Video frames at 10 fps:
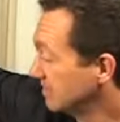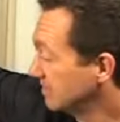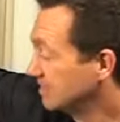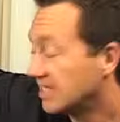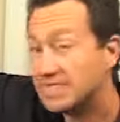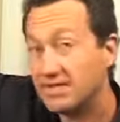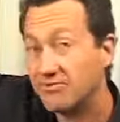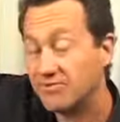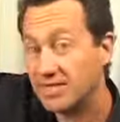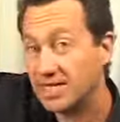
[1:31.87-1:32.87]
so that's
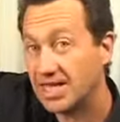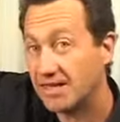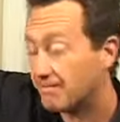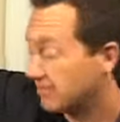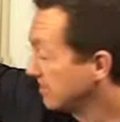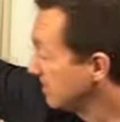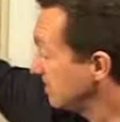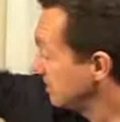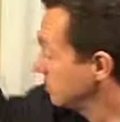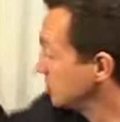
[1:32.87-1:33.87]
different again.
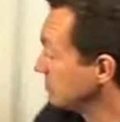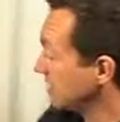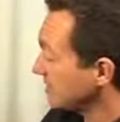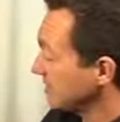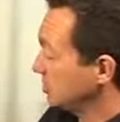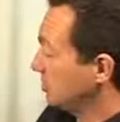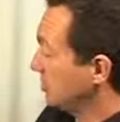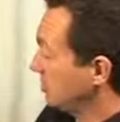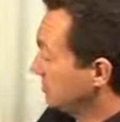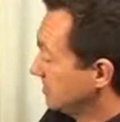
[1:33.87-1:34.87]
There's also
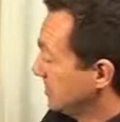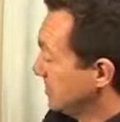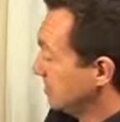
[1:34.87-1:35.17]
nanotubes.